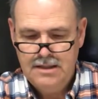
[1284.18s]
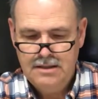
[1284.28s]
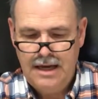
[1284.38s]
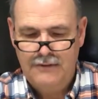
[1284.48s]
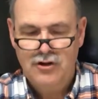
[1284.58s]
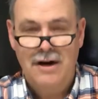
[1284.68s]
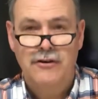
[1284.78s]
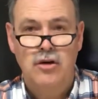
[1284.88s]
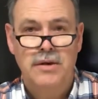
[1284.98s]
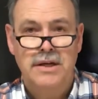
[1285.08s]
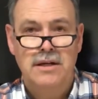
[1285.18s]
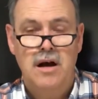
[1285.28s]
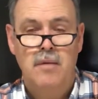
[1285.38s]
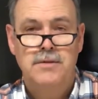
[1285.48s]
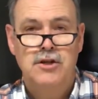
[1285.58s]
have traffic going in
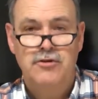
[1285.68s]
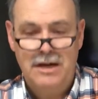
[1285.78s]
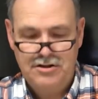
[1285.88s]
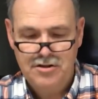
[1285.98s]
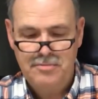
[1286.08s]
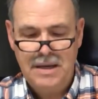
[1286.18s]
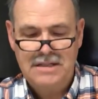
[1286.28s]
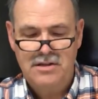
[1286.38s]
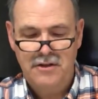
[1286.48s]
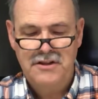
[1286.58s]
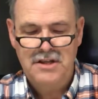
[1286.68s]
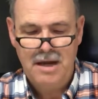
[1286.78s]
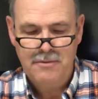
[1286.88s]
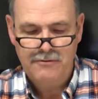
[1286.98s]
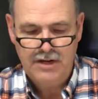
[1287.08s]
opposite directions based on the
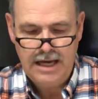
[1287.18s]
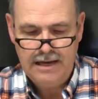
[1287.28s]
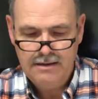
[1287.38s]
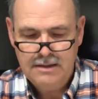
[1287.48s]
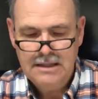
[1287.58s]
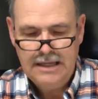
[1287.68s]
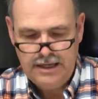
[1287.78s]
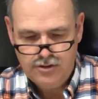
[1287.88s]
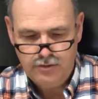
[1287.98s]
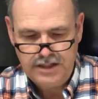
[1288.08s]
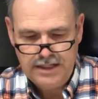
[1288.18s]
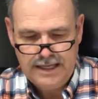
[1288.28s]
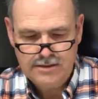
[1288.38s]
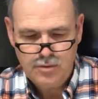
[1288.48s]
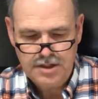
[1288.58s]
time of day. HOV
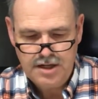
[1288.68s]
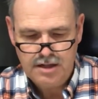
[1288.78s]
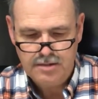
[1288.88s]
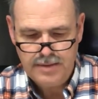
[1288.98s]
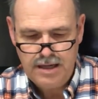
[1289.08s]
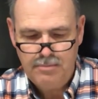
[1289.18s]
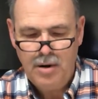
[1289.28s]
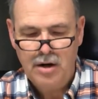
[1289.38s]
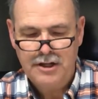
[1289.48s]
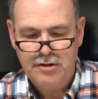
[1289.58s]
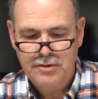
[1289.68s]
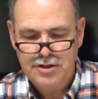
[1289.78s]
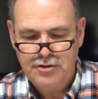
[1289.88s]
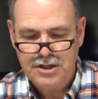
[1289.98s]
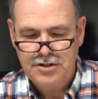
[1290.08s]
lanes we talked about. Parking
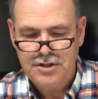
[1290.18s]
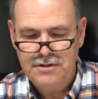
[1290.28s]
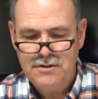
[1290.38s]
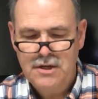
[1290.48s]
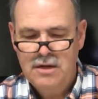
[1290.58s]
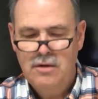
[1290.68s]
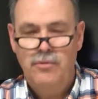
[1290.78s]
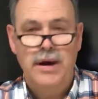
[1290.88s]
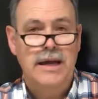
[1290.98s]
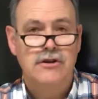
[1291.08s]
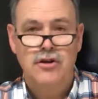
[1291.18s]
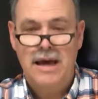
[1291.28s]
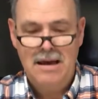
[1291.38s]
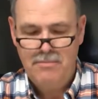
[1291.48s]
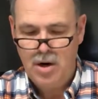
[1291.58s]
restrictions, red, you
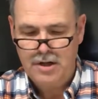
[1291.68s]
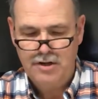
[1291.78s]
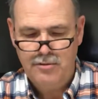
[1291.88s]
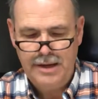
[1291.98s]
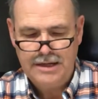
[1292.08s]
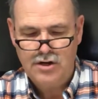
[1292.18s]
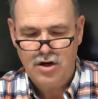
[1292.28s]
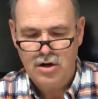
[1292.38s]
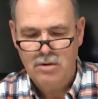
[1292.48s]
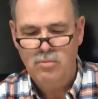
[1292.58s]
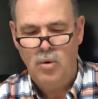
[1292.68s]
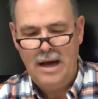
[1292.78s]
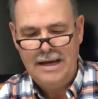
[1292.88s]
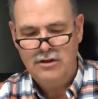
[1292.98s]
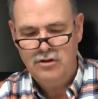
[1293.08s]
can't park at a red curb.
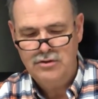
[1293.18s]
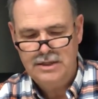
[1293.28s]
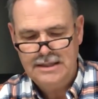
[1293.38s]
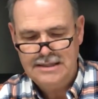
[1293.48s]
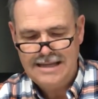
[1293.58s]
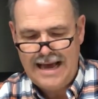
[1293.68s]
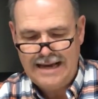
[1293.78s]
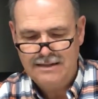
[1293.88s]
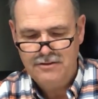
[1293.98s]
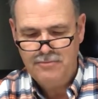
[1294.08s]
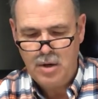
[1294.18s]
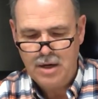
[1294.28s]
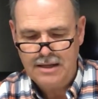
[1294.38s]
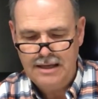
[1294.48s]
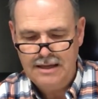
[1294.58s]
White usually is active
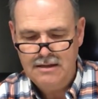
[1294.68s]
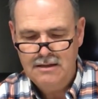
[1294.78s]
parking,